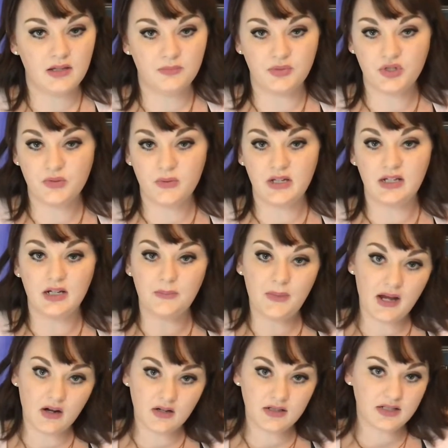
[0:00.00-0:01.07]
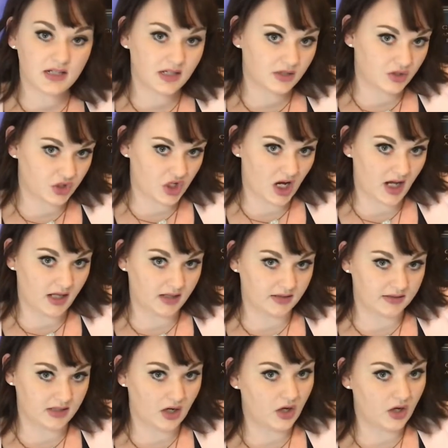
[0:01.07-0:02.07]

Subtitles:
between a parent and a child